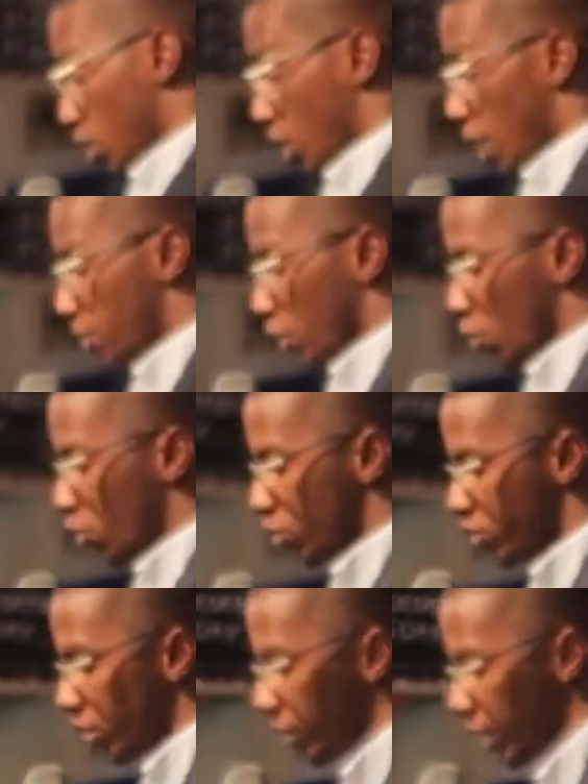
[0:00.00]
a company called
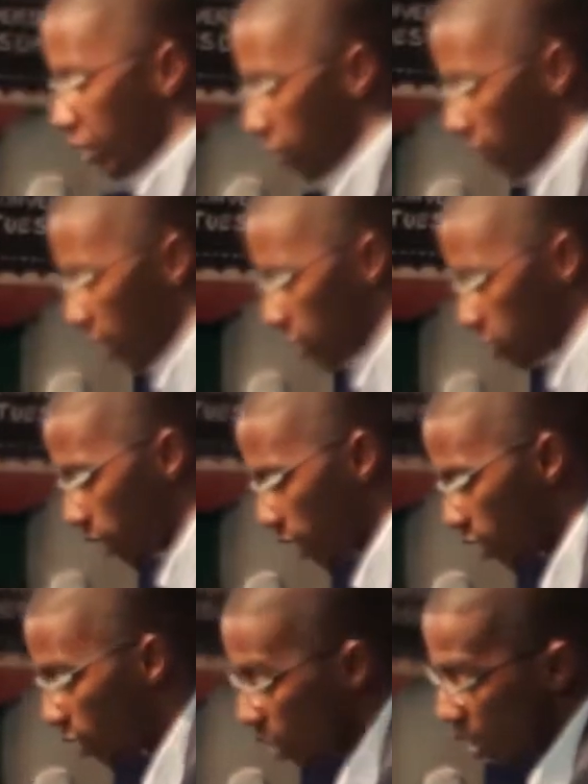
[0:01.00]
Consolidated Financial
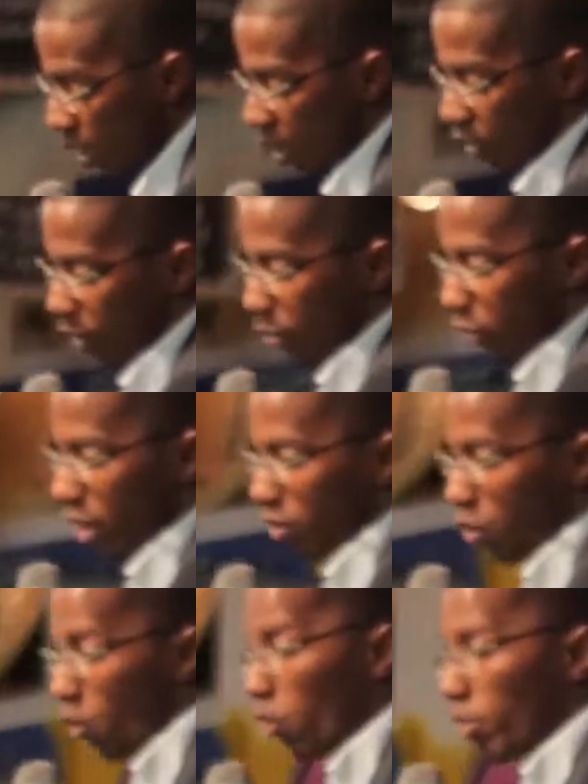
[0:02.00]
Planning, they bought
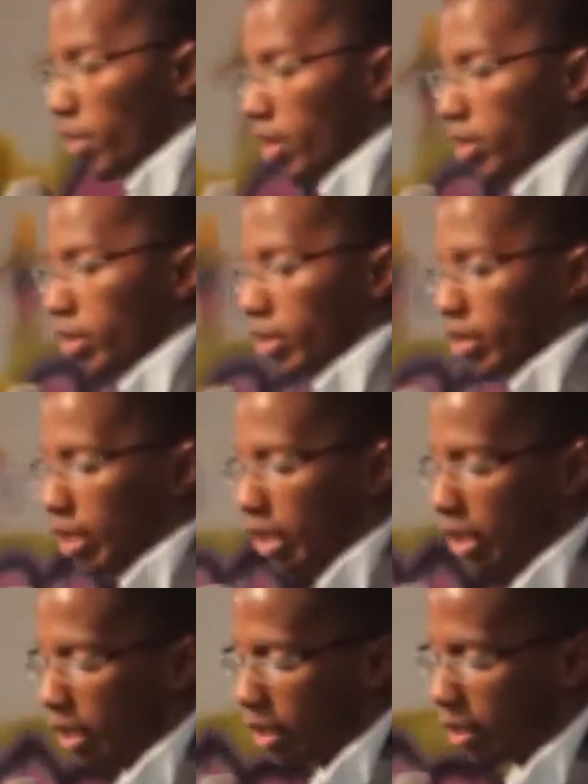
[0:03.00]
out all of
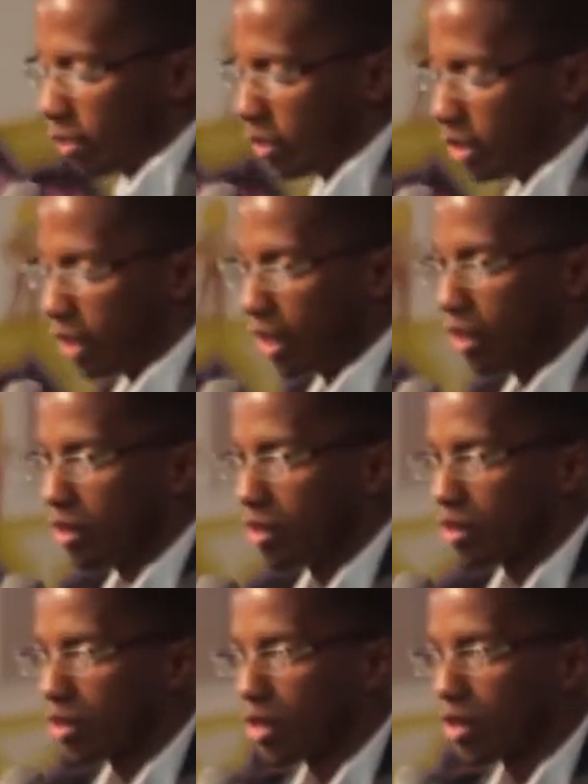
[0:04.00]
my material.
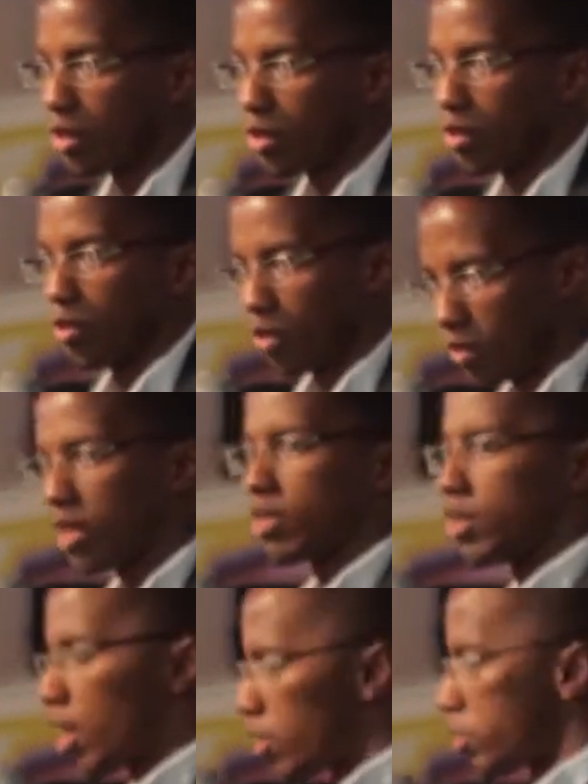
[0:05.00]
So all of
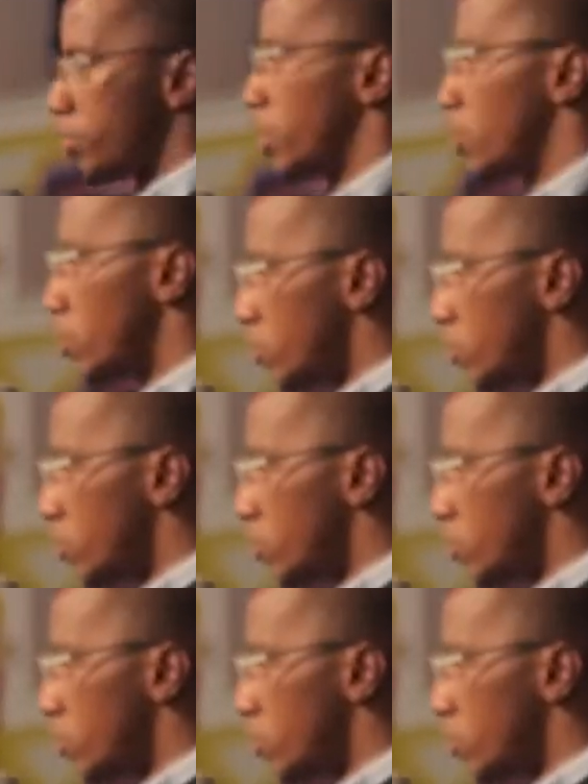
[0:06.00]
that now is being